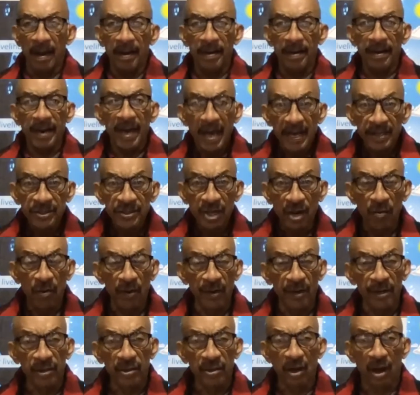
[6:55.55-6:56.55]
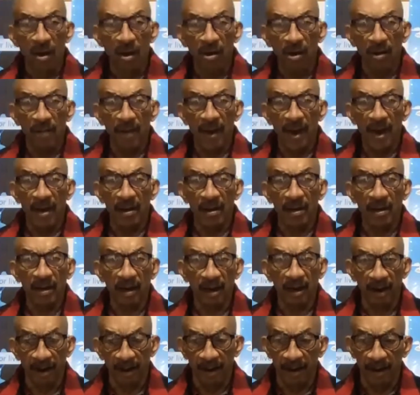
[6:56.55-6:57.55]
Next, I want to talk about
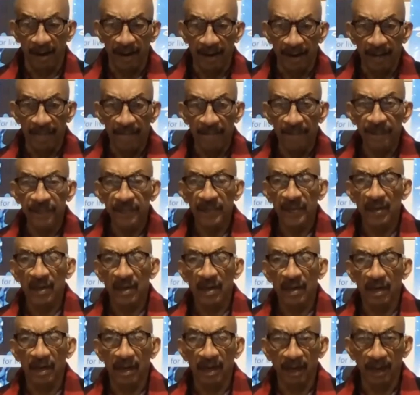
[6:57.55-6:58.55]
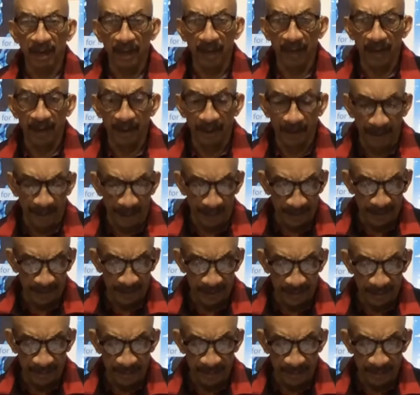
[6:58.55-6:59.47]
clarity, clearness.